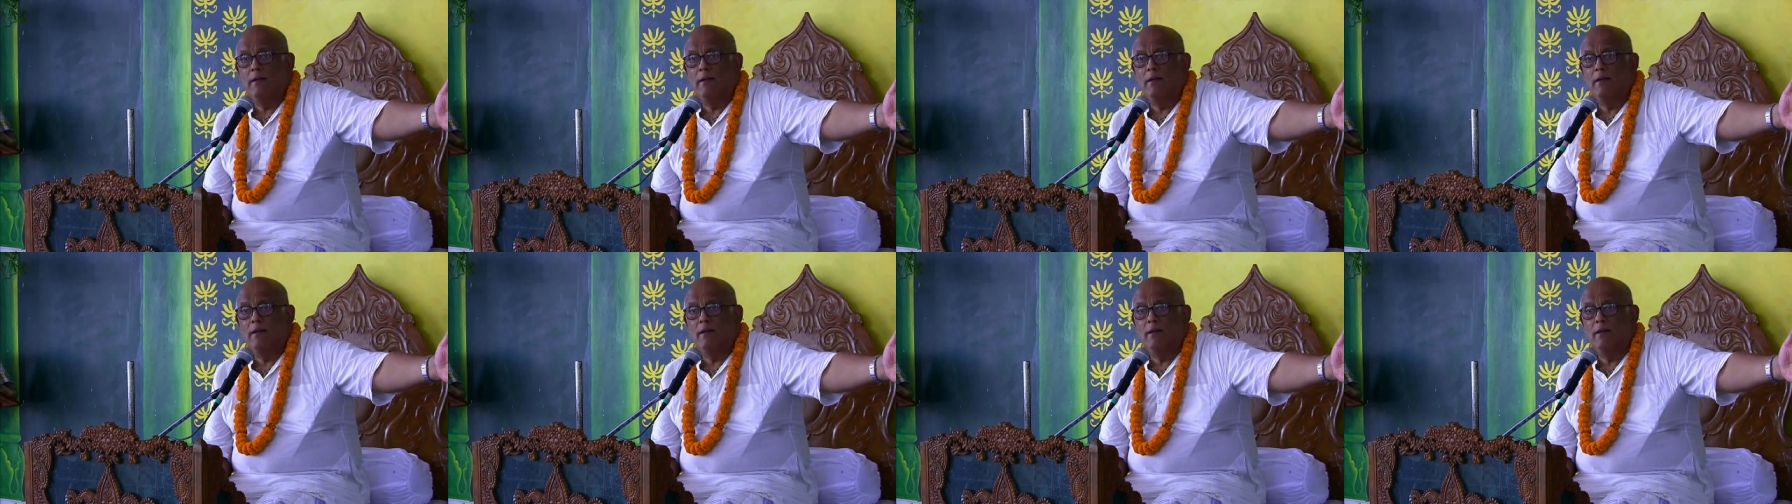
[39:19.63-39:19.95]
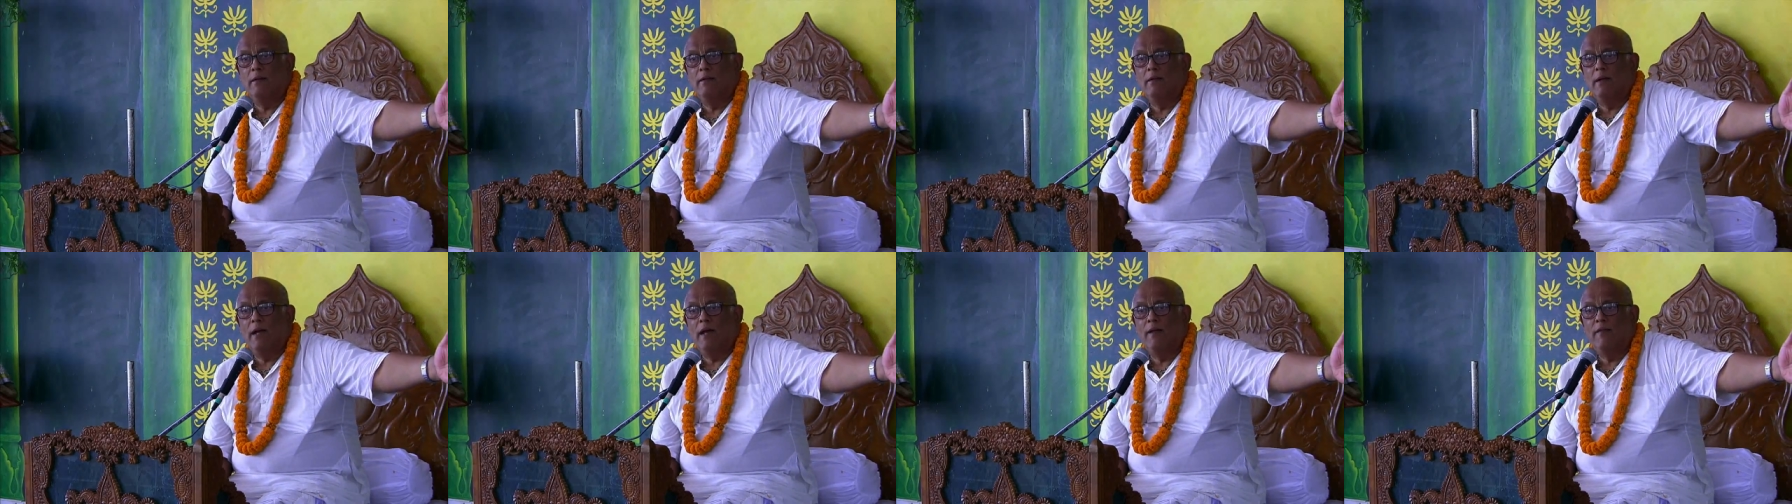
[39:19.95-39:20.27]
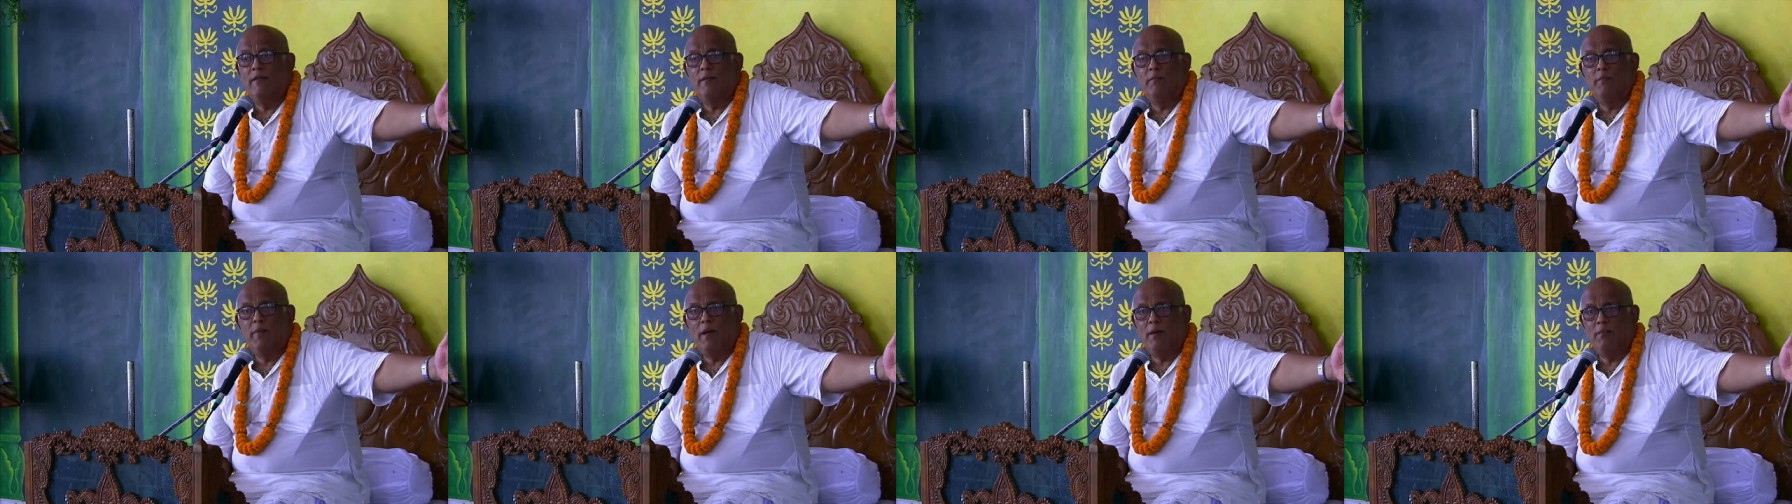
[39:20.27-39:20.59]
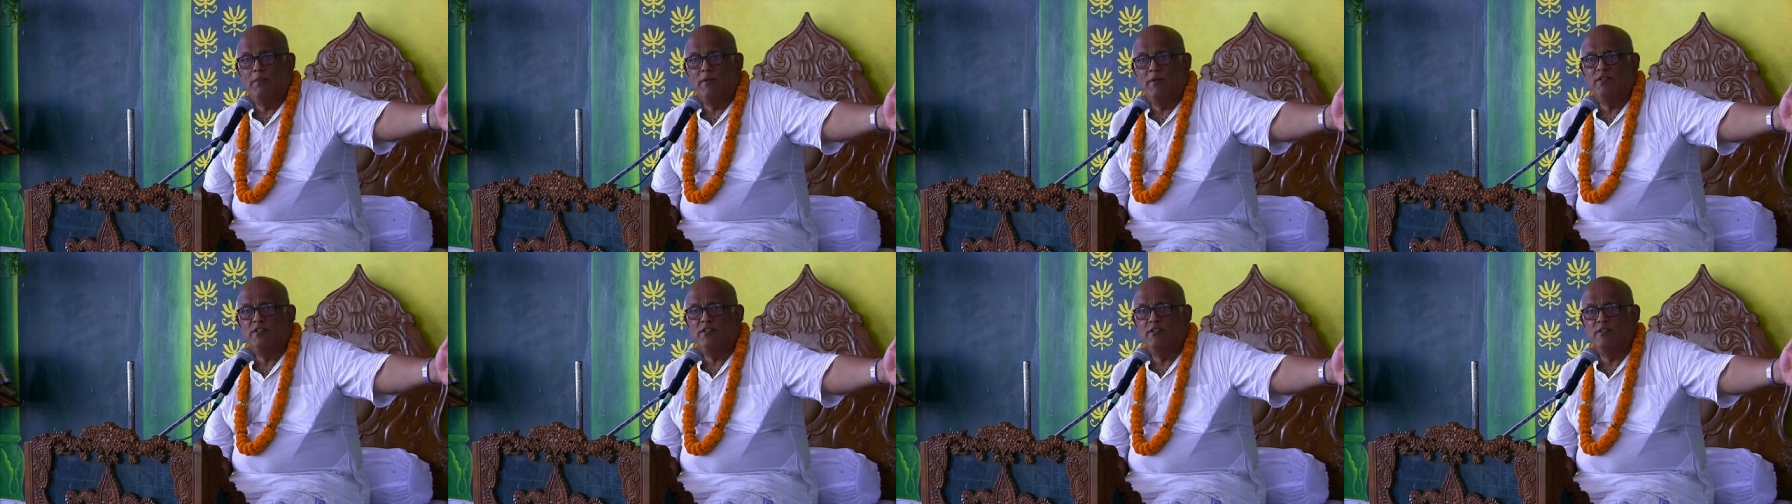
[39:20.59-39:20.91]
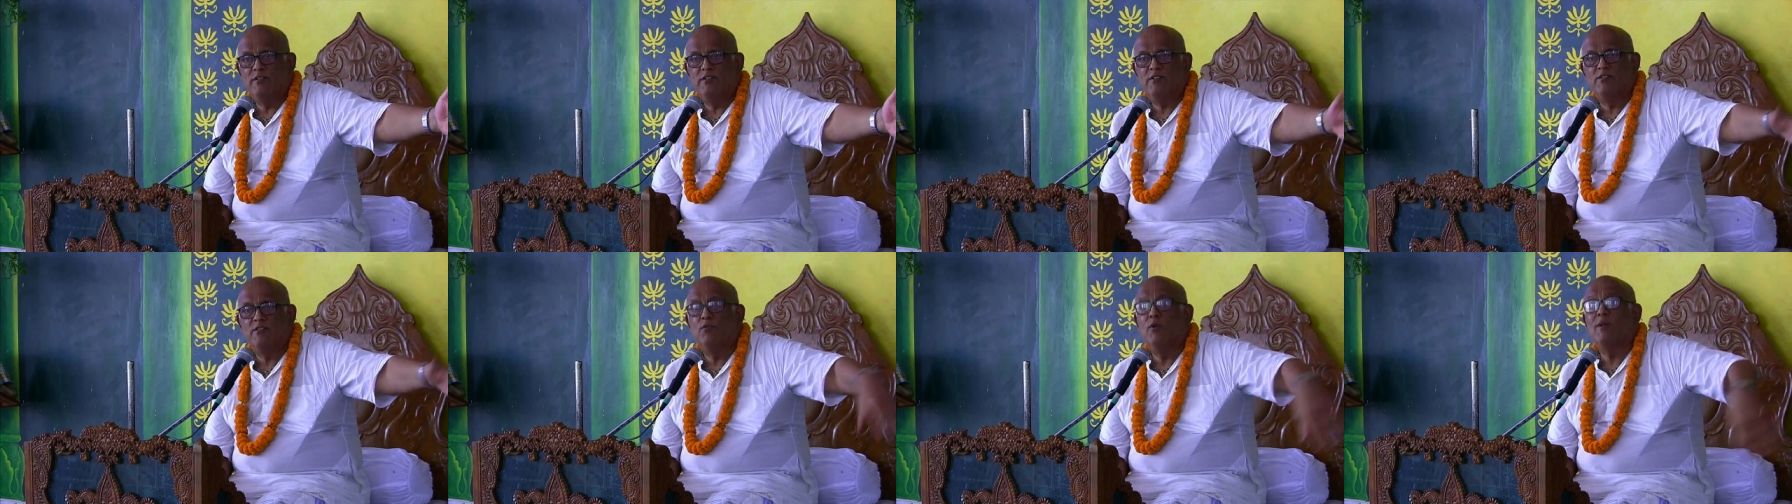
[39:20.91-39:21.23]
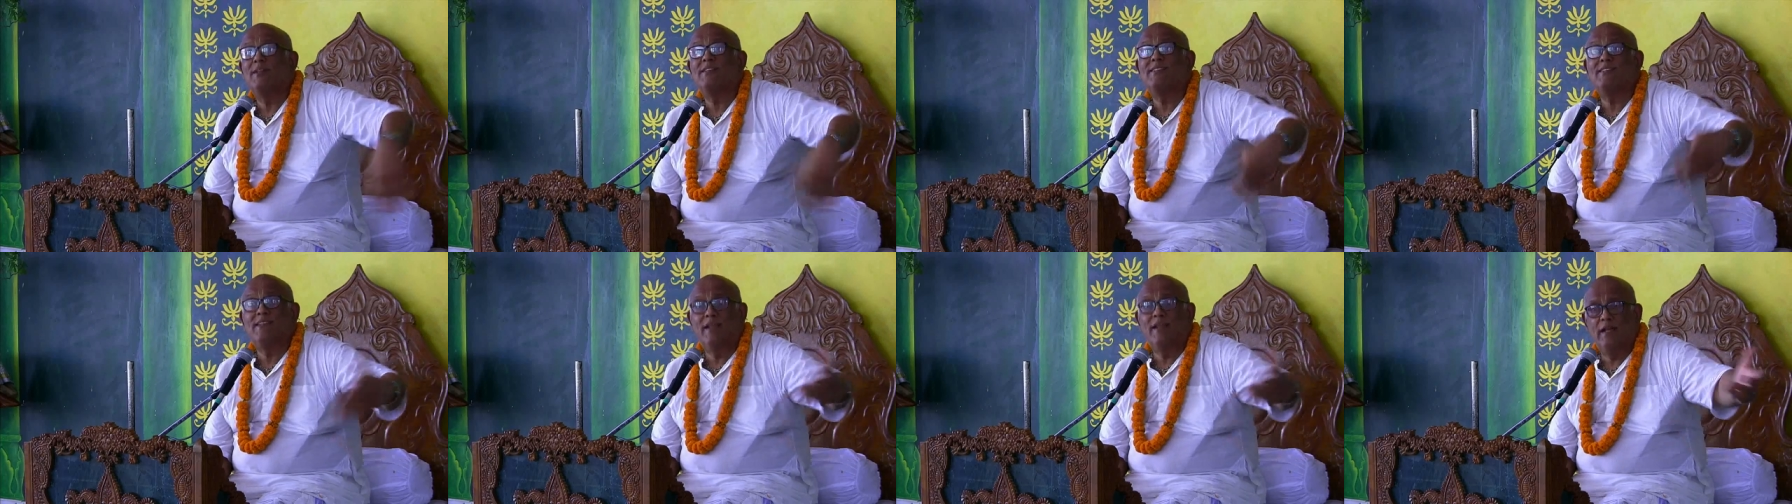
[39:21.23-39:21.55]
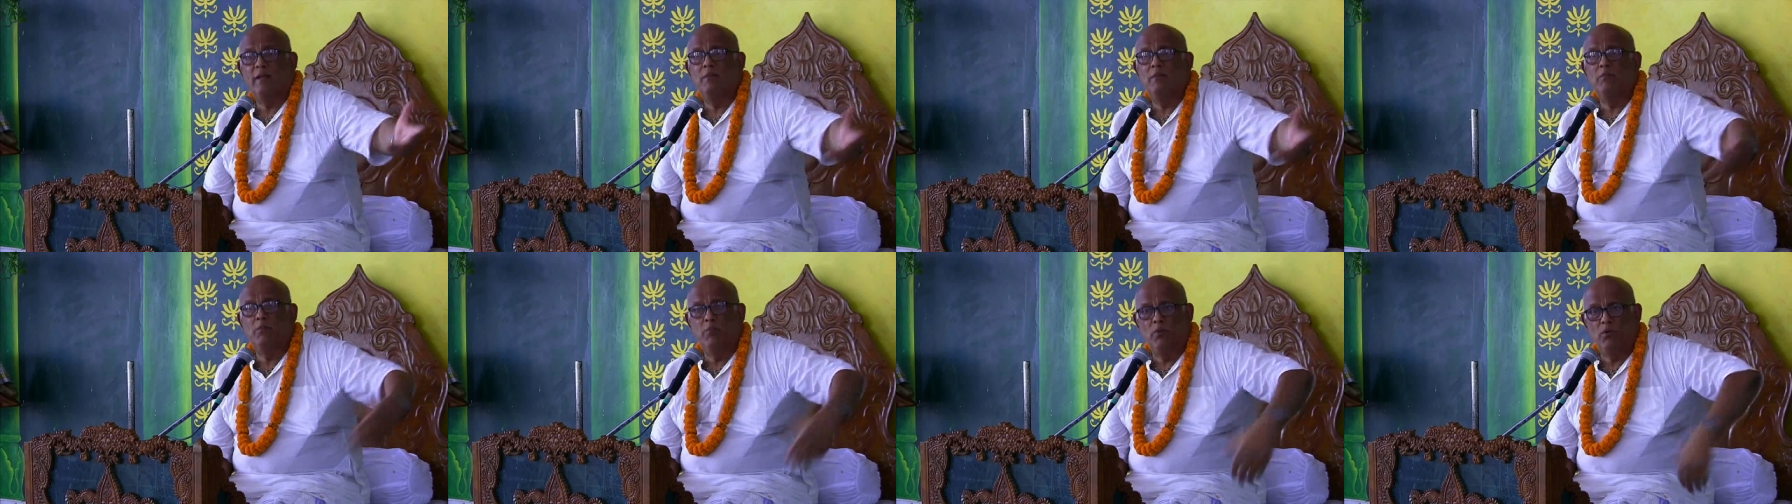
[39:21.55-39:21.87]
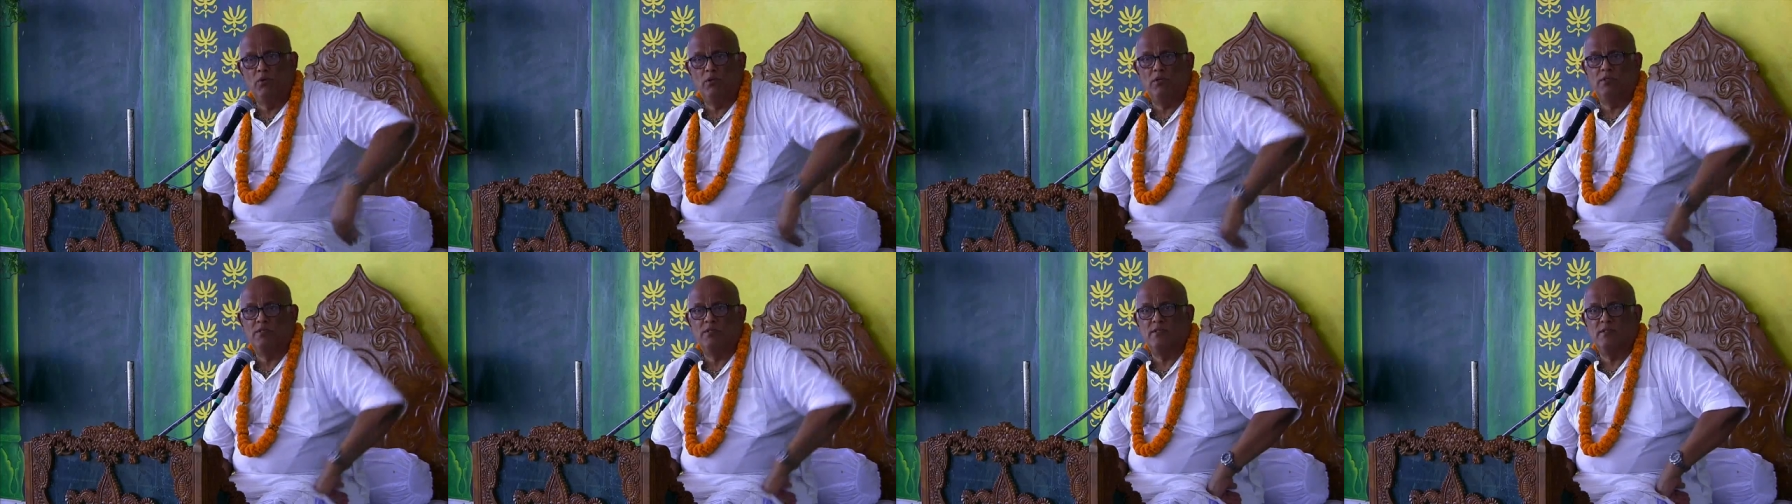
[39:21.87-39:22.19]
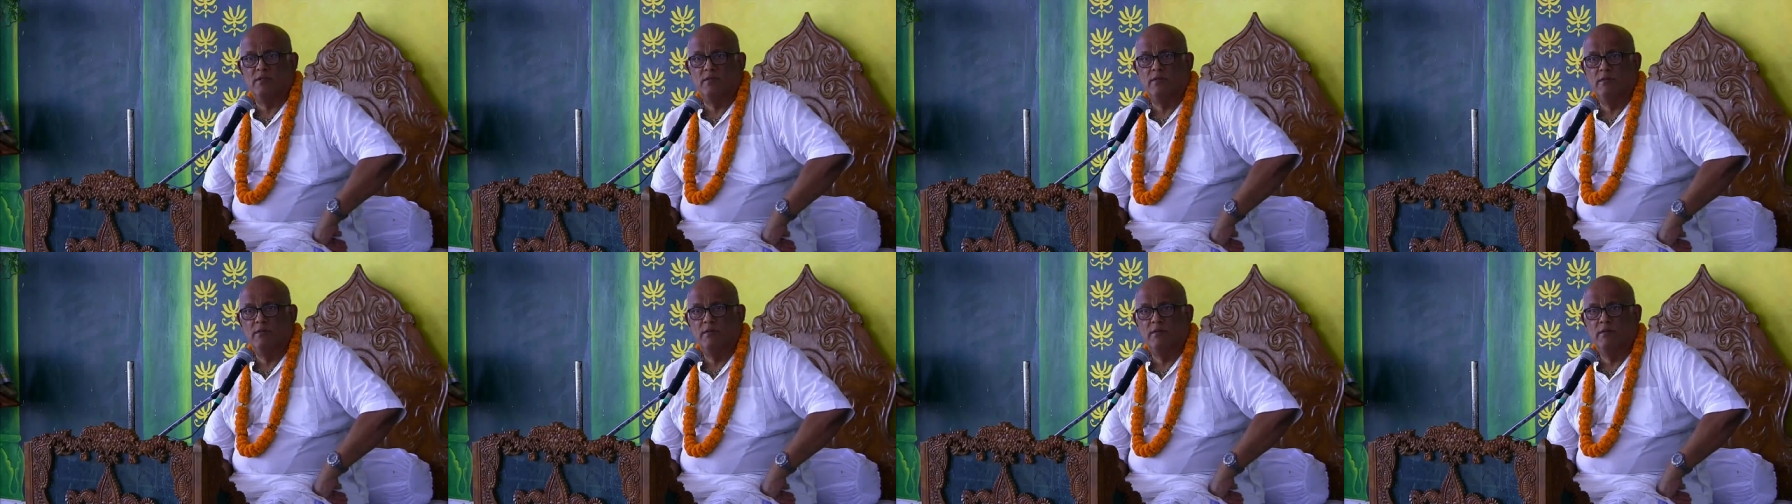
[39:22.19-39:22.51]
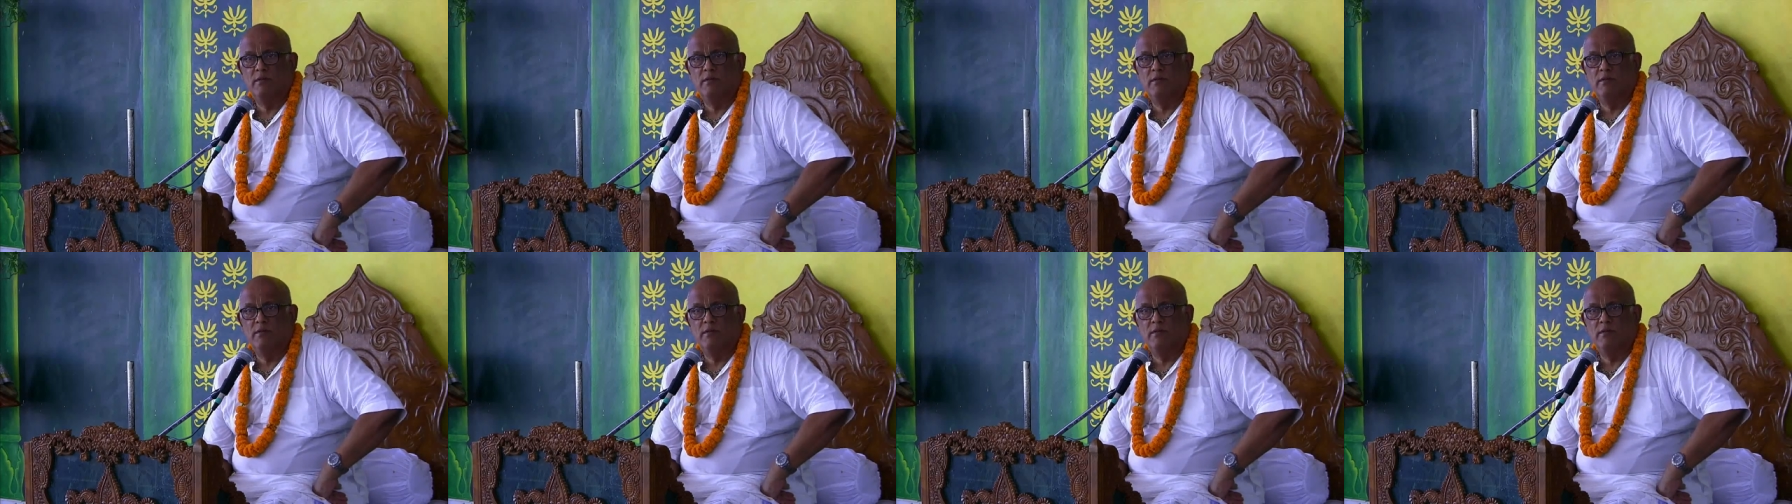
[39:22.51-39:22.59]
uh, other publishers who are selling books